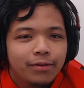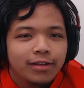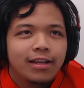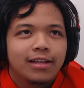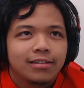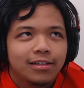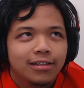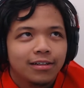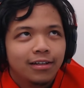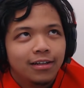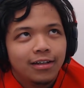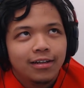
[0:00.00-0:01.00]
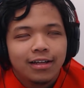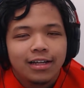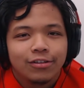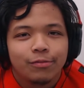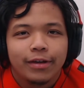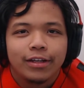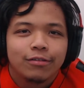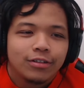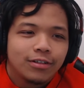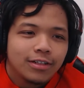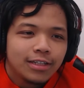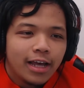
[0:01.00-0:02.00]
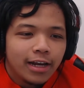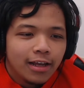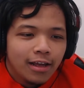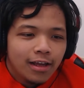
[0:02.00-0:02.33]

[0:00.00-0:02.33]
But that's a that's just my interest on the side.